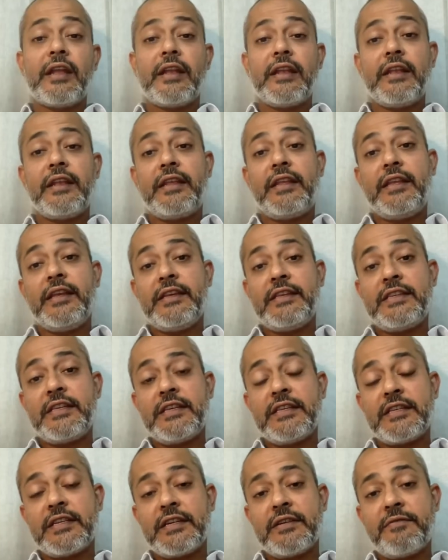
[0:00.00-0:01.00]
This
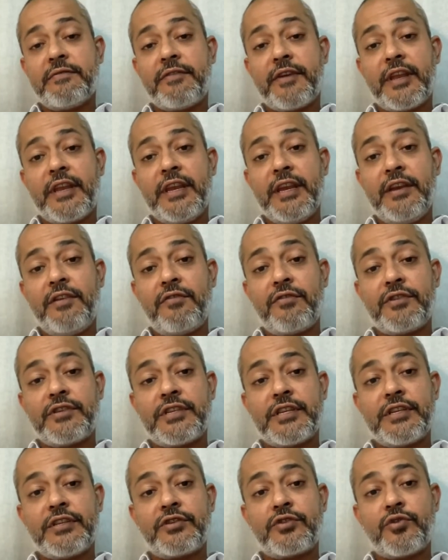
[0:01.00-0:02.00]
is a very
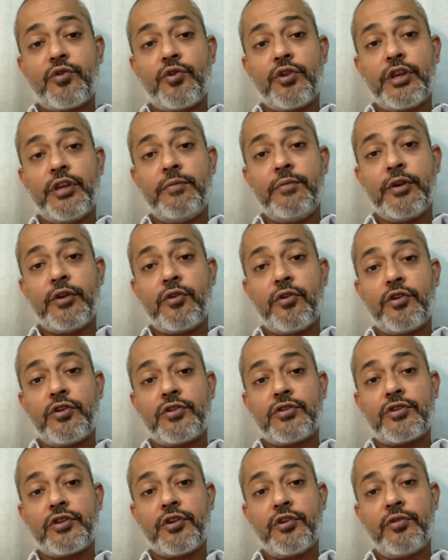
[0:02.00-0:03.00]
interesting story
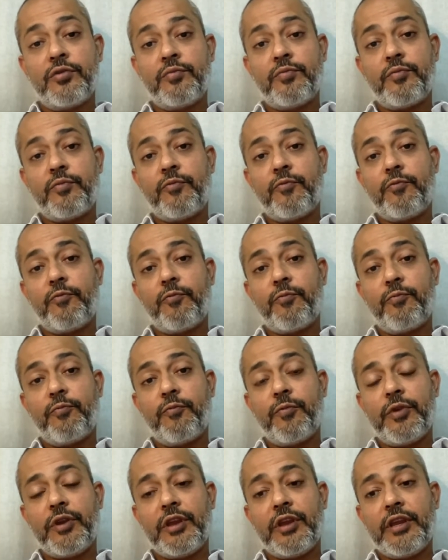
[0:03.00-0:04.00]
because
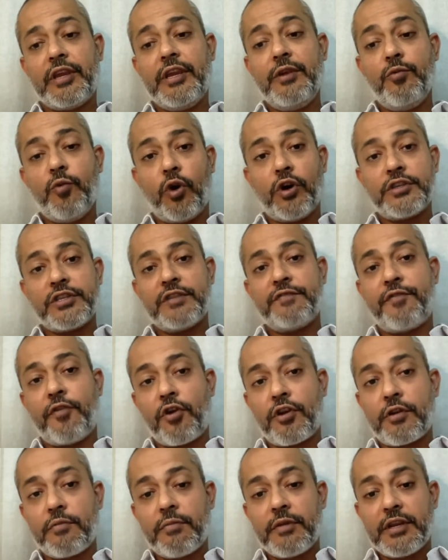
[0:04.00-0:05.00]
he was the
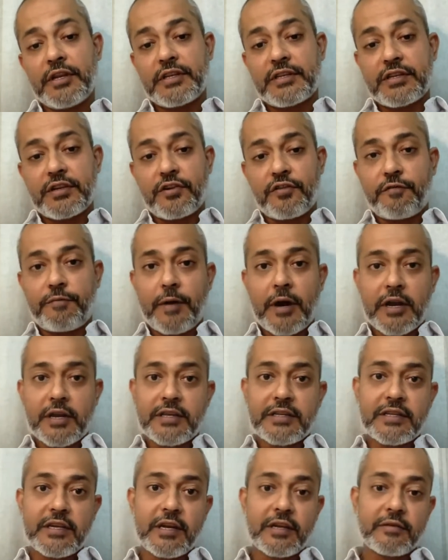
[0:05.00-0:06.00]
foreign minister of
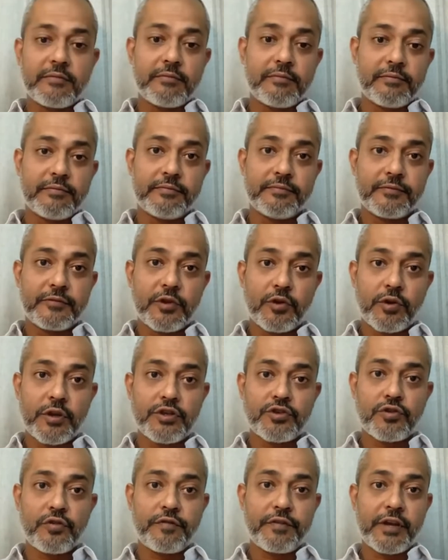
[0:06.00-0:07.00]
Pakistan. Okay,
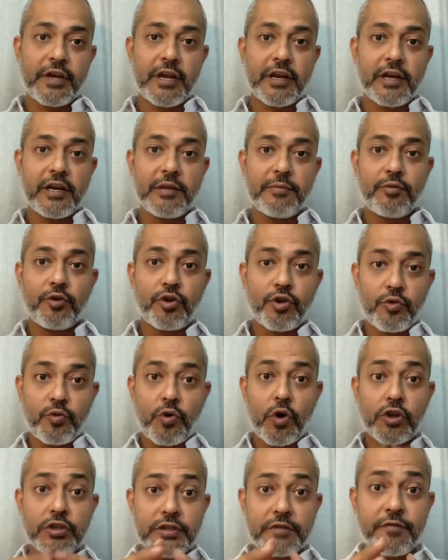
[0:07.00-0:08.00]
Zulfikar Ali Bhutto
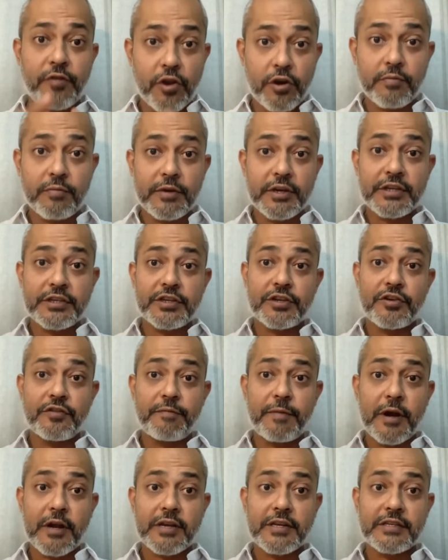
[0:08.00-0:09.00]
was the foreign minister
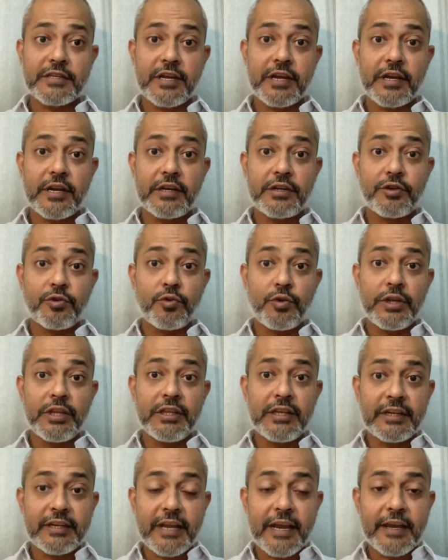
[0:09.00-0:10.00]
of Pakistan
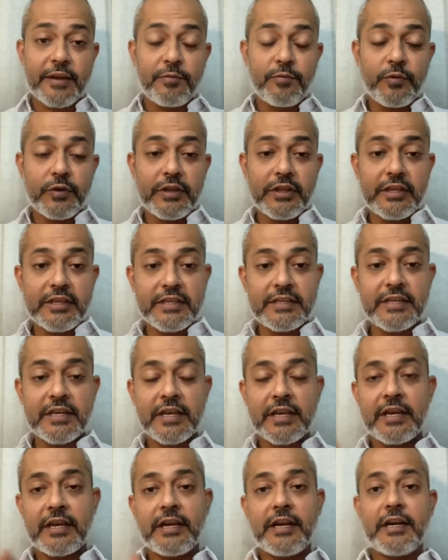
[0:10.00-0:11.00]
during the time when this
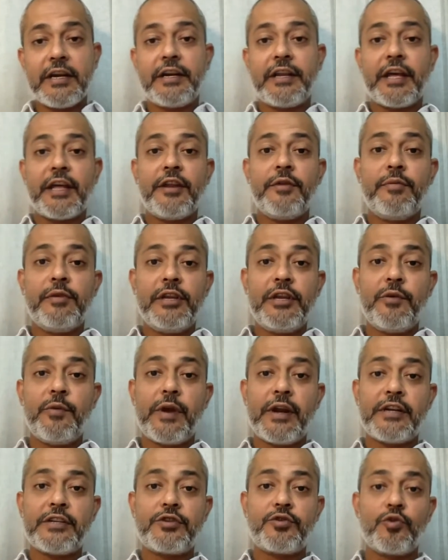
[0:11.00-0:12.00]
terrible
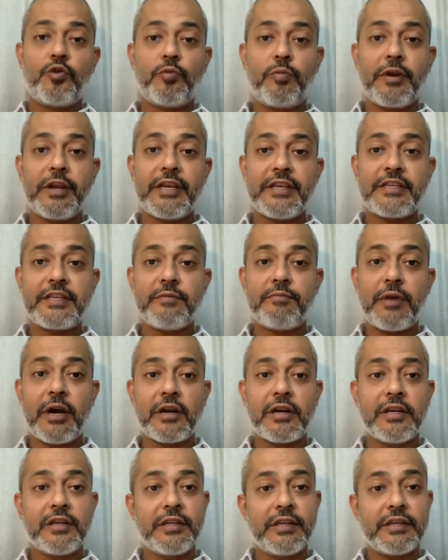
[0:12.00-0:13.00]
events took place in
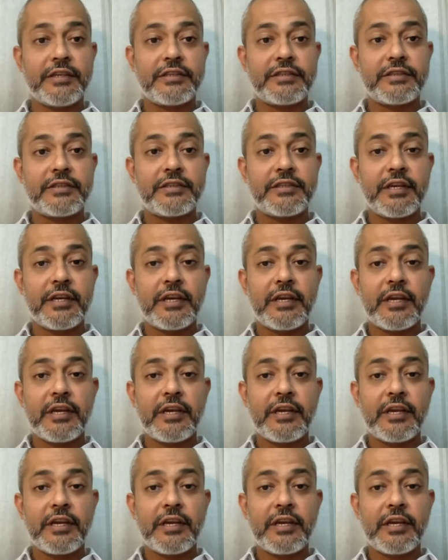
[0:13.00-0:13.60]
Bangladesh.